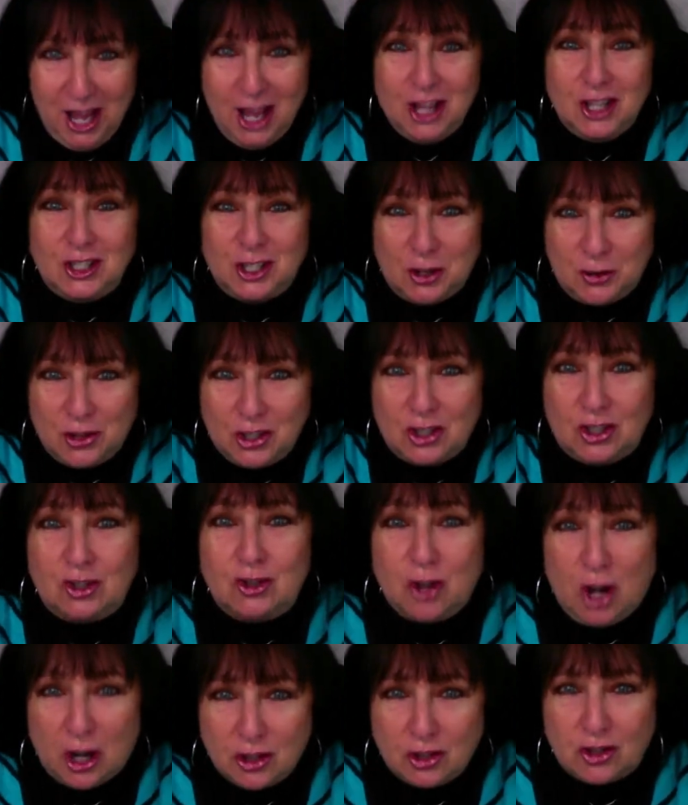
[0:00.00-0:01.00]
So the
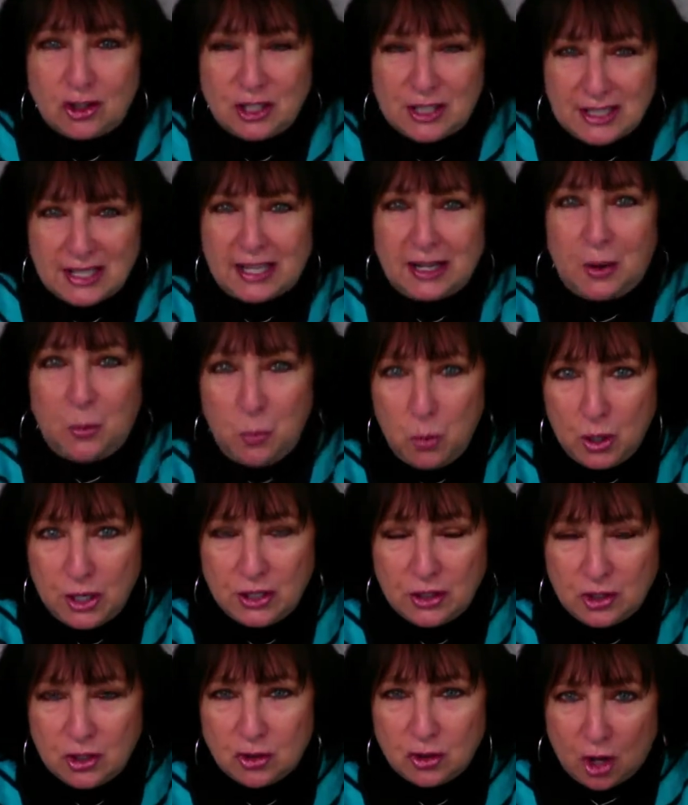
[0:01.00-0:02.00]
structure, it's like a wooden
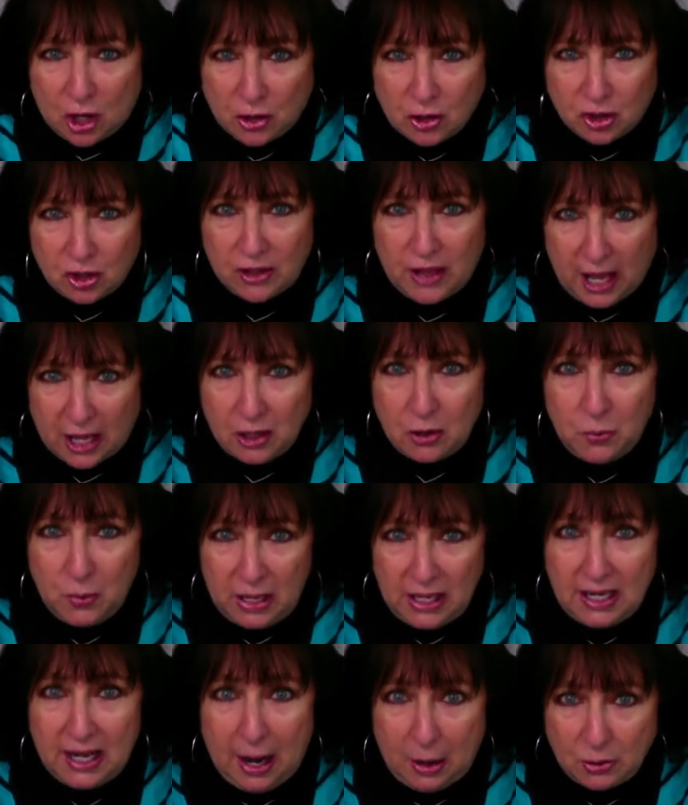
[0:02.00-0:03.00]
structure that you
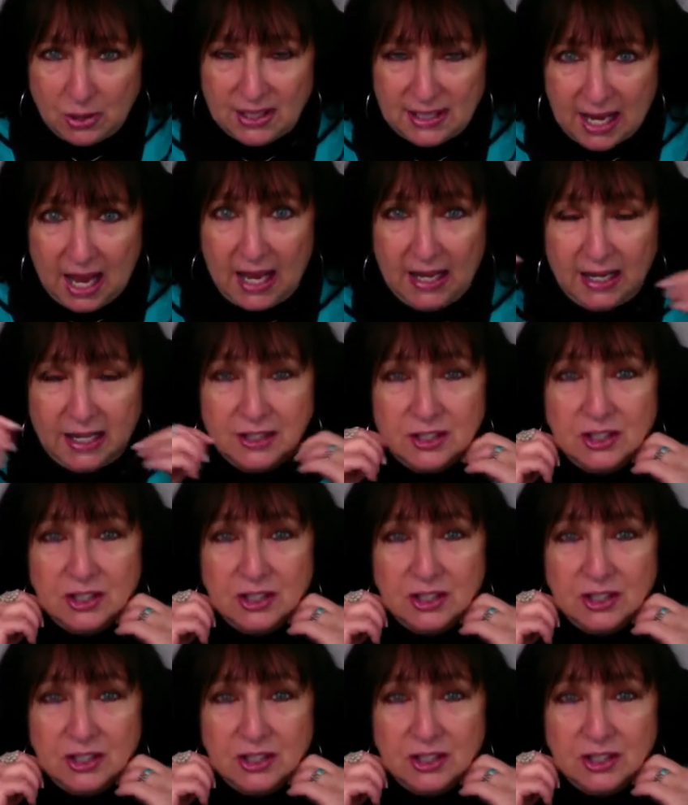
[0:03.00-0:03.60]
eat outside in.